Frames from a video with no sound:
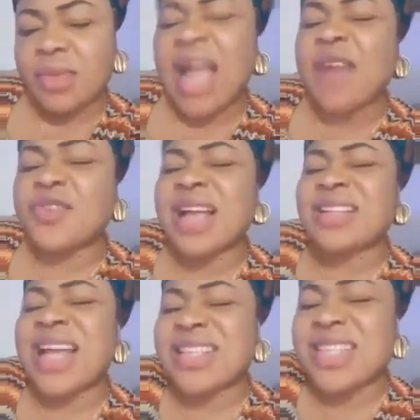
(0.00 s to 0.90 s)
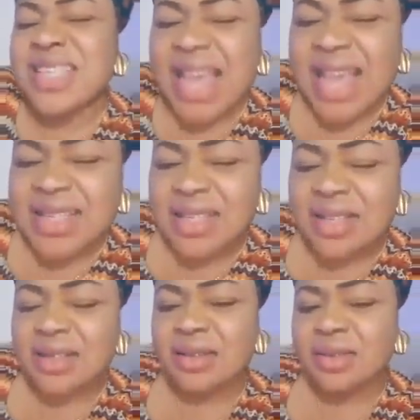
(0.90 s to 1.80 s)
After 30
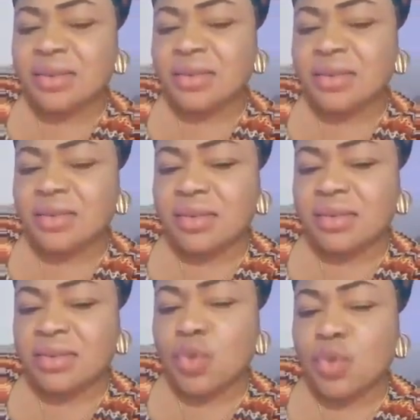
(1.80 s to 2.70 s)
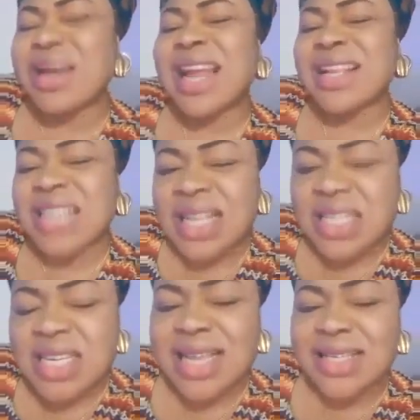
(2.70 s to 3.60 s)
years? Better
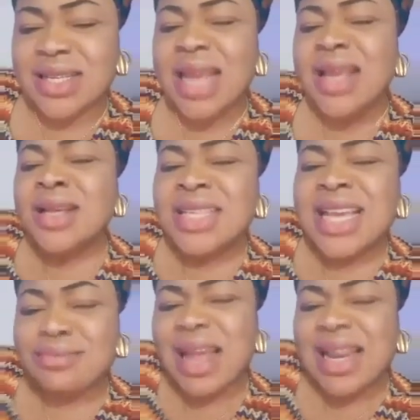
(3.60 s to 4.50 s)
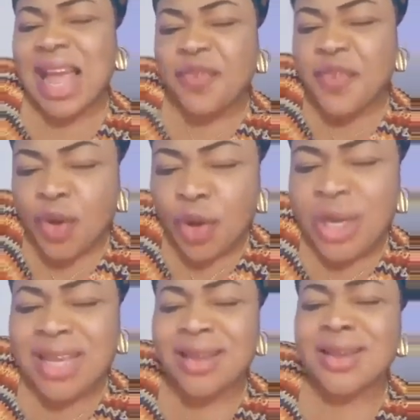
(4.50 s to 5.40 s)
30 years in it. They be life in
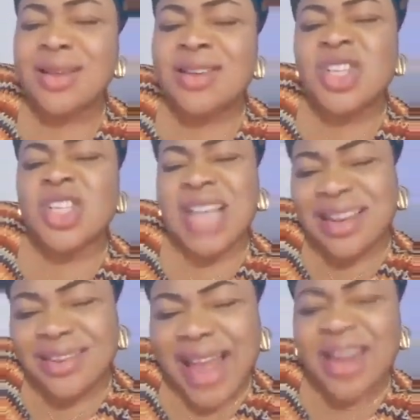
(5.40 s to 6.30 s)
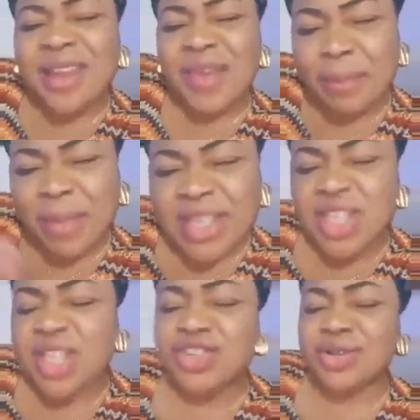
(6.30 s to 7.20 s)
only sister learn a
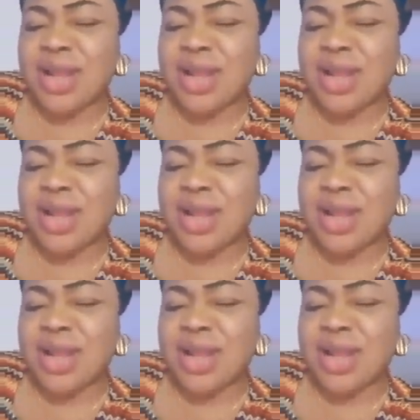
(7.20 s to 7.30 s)
message